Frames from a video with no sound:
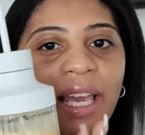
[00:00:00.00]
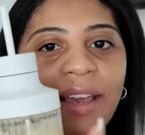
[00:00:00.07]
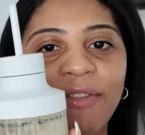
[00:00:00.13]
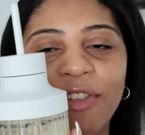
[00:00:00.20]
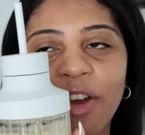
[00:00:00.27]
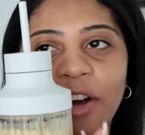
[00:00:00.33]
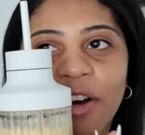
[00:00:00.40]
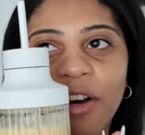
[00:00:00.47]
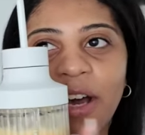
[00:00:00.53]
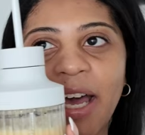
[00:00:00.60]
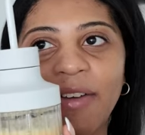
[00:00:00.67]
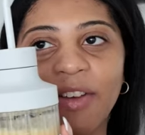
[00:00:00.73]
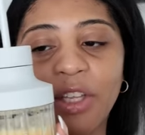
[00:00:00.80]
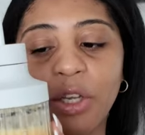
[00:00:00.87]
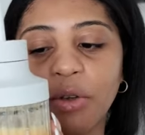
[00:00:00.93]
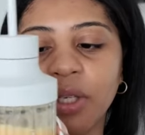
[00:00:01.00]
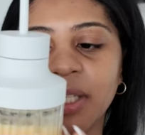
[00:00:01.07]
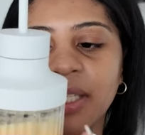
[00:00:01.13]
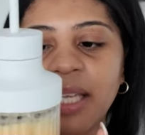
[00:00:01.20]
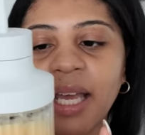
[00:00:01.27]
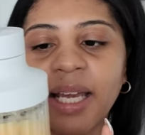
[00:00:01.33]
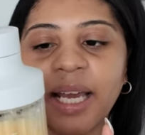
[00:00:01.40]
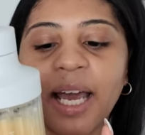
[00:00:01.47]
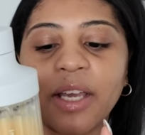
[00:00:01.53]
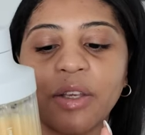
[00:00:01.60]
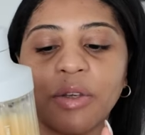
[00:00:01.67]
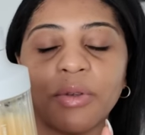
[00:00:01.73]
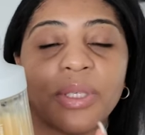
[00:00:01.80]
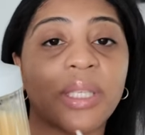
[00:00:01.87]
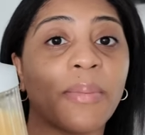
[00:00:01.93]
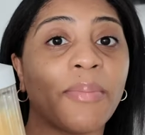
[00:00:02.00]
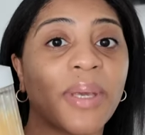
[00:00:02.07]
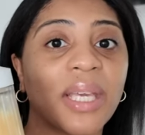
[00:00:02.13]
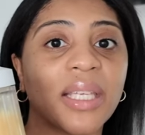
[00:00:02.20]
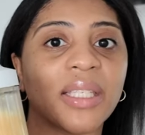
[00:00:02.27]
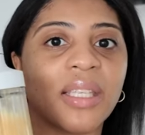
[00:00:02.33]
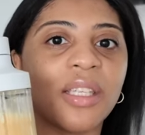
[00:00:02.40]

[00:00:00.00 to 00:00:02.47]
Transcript: If y'all haven't noticed, like I use the Beast.